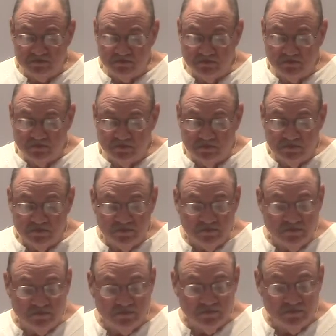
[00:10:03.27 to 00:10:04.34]

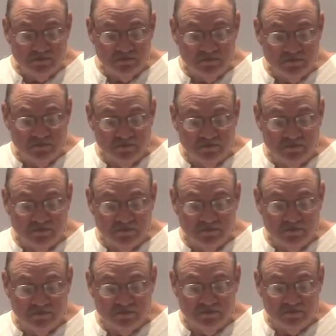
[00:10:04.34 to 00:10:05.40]

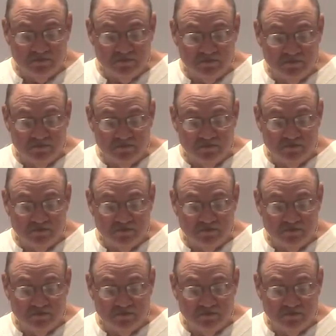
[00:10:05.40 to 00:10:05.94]
No one is speaking in this clip.